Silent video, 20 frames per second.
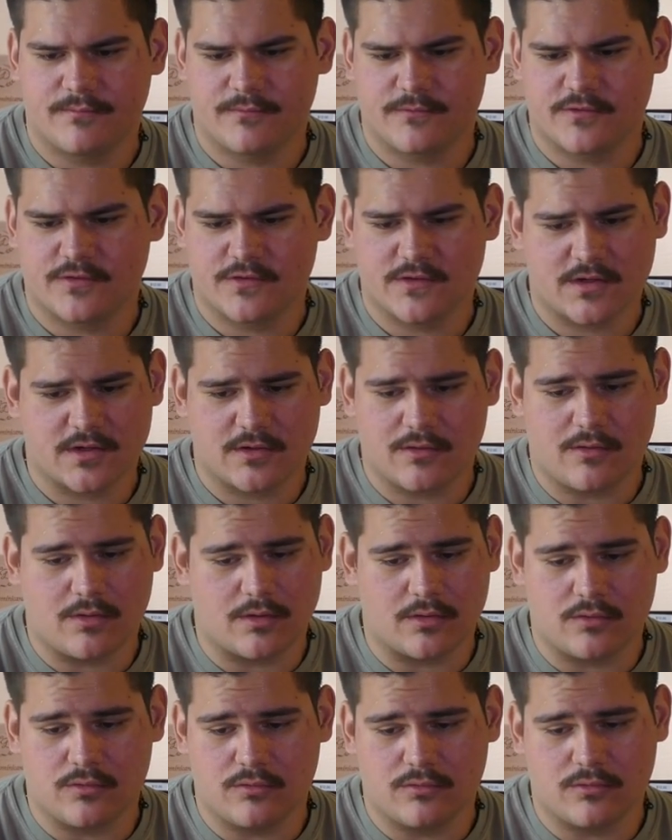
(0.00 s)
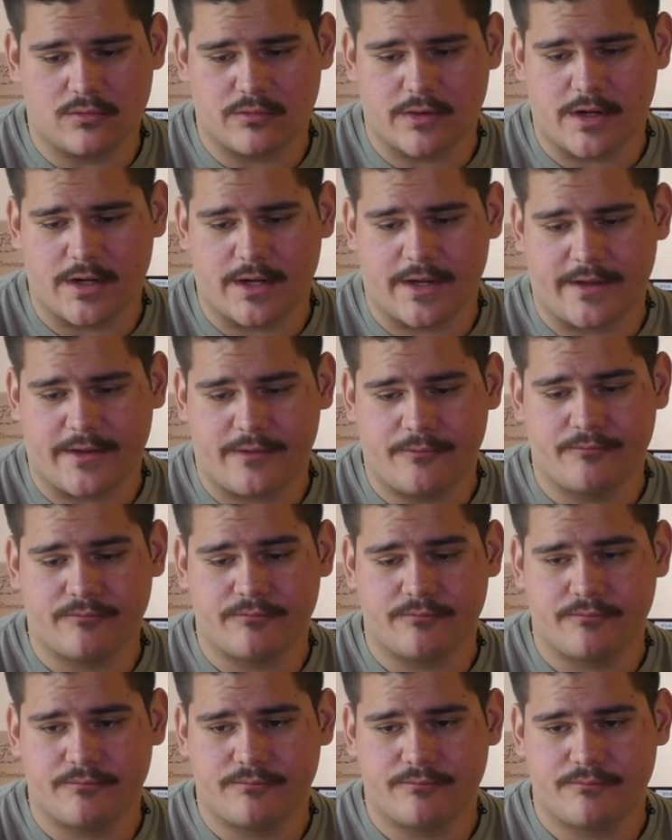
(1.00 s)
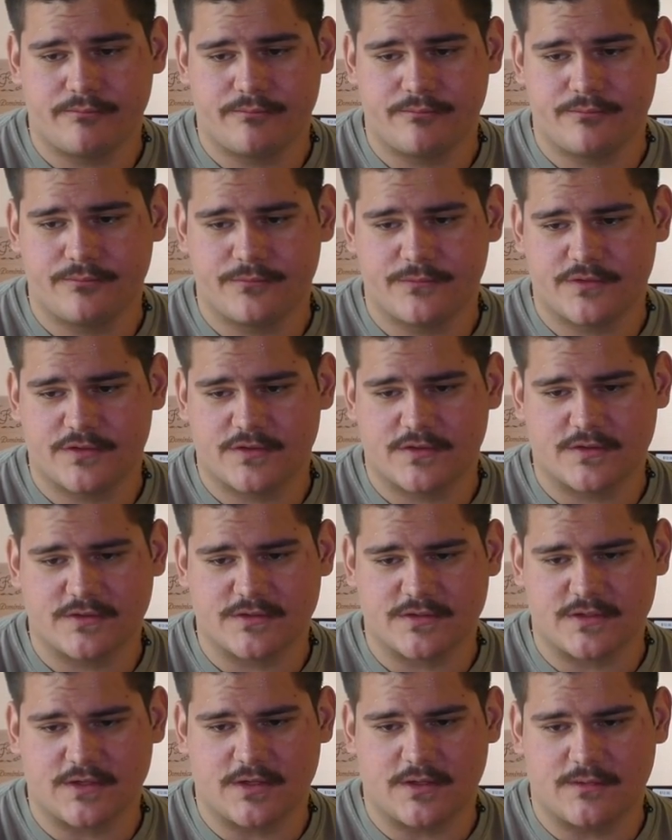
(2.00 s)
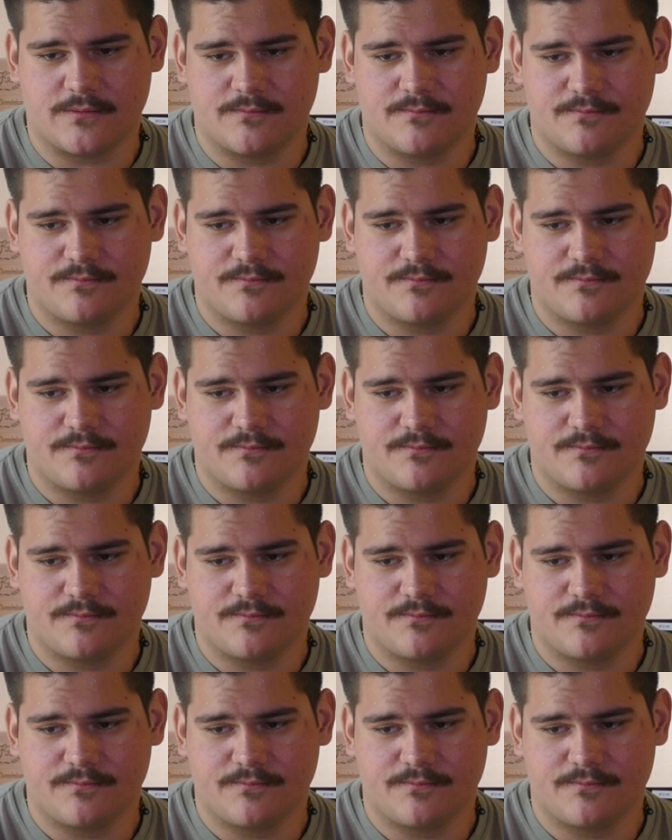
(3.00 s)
Just going to go on Google right now. Just because, and